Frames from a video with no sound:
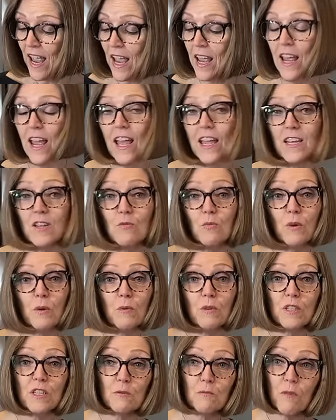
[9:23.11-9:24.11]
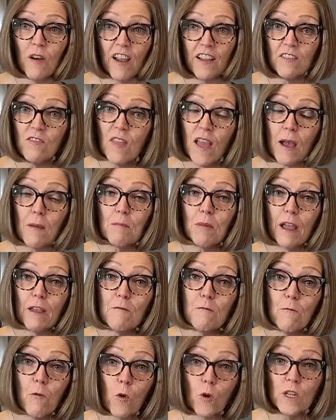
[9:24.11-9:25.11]
and we would divide that
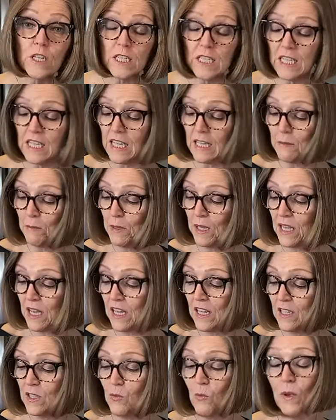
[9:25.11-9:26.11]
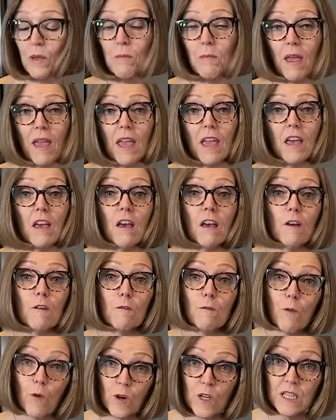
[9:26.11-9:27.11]
by 14 because we make
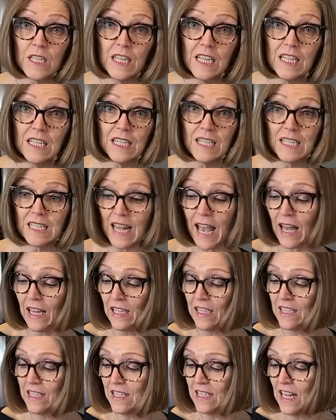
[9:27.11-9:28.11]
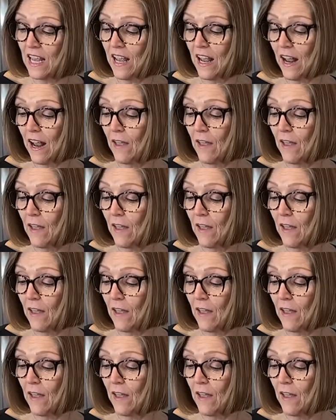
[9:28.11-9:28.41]
14 salads,